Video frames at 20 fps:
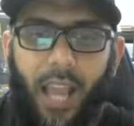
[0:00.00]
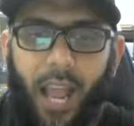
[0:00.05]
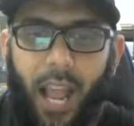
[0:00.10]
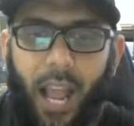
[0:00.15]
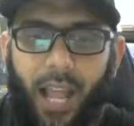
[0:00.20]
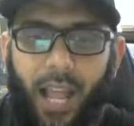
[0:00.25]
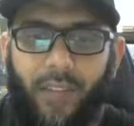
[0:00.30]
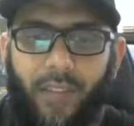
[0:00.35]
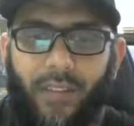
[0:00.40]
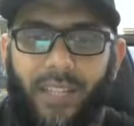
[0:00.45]

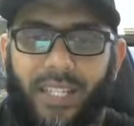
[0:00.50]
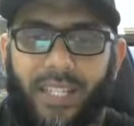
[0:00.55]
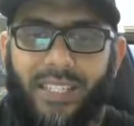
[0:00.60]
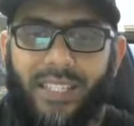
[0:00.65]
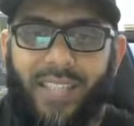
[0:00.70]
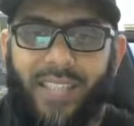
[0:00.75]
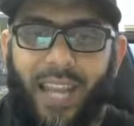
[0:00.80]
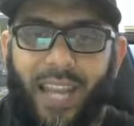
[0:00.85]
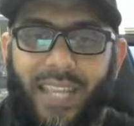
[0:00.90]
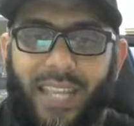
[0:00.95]
I will
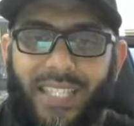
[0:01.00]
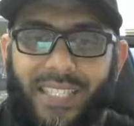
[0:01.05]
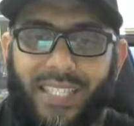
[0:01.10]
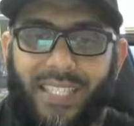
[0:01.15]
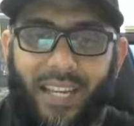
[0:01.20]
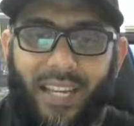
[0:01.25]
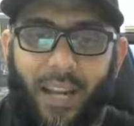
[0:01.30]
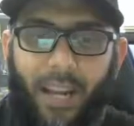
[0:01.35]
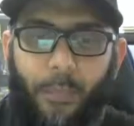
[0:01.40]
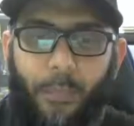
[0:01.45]
design
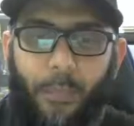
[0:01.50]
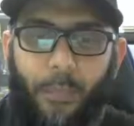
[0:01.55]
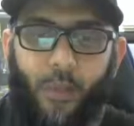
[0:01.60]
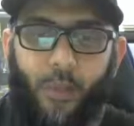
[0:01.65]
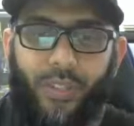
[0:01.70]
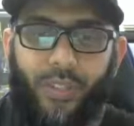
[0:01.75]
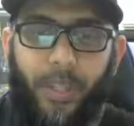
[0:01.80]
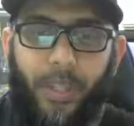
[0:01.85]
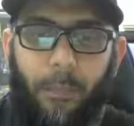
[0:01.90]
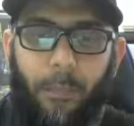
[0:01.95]
Instagram
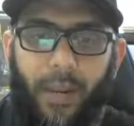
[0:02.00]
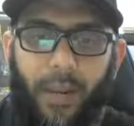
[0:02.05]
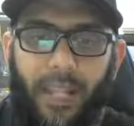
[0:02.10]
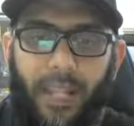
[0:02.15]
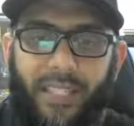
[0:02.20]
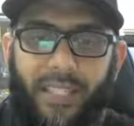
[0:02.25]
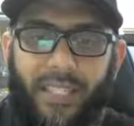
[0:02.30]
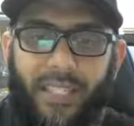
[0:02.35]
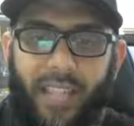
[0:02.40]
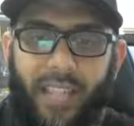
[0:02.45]
post
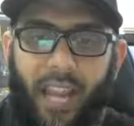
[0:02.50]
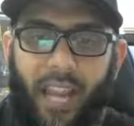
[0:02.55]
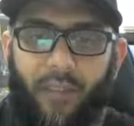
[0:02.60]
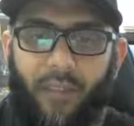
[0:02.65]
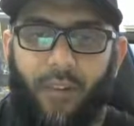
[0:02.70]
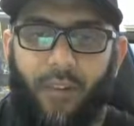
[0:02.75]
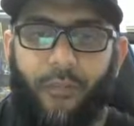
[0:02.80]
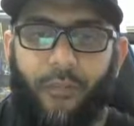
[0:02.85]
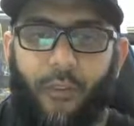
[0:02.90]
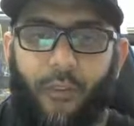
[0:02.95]
templates in
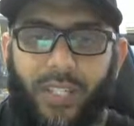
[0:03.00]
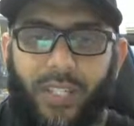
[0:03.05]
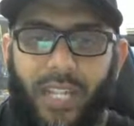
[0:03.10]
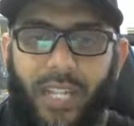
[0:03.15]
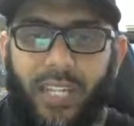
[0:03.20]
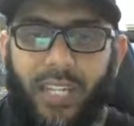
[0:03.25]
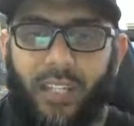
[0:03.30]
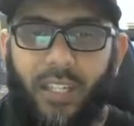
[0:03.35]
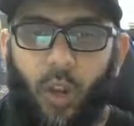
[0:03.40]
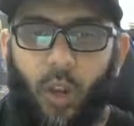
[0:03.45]
Canva for
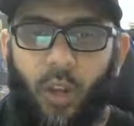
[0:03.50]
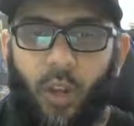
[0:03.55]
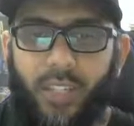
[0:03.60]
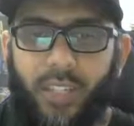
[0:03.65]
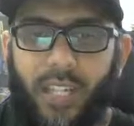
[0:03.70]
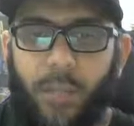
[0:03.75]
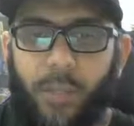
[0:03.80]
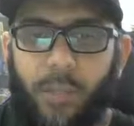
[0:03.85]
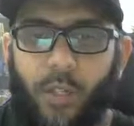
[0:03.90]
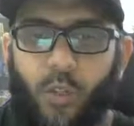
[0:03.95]

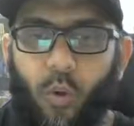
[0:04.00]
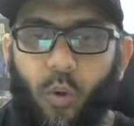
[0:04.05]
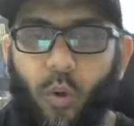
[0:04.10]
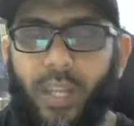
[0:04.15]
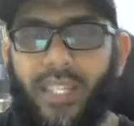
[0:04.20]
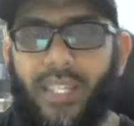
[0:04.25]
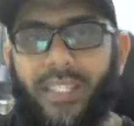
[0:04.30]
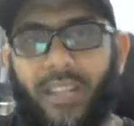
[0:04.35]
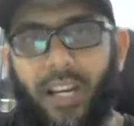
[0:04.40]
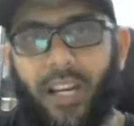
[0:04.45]
$10. Let me go
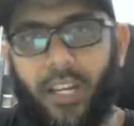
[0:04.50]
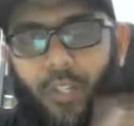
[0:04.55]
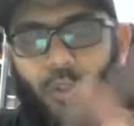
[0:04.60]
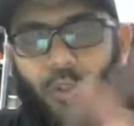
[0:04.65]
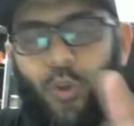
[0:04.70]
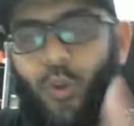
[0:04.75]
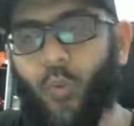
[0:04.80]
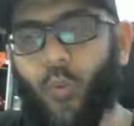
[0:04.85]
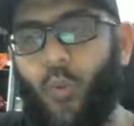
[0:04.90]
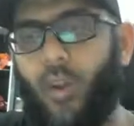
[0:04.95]
inside and
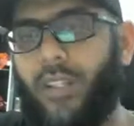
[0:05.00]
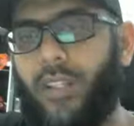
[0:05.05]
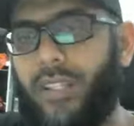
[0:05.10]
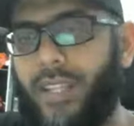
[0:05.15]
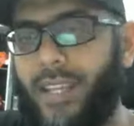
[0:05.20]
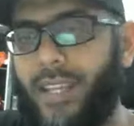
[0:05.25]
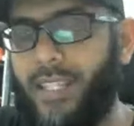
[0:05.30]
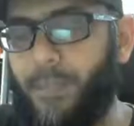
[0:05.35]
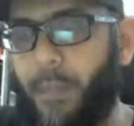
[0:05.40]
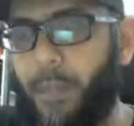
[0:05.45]
show you what
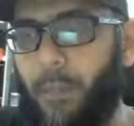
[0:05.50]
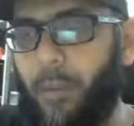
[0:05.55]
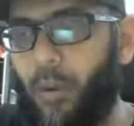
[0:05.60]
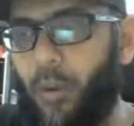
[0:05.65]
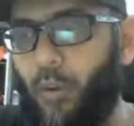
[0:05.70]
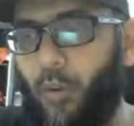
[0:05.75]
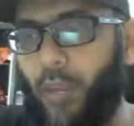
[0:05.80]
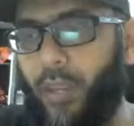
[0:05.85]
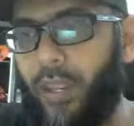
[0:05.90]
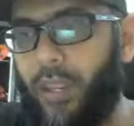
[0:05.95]
these people
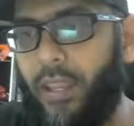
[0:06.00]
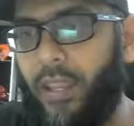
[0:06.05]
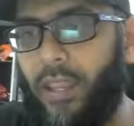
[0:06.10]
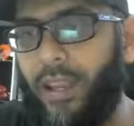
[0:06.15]
are doing.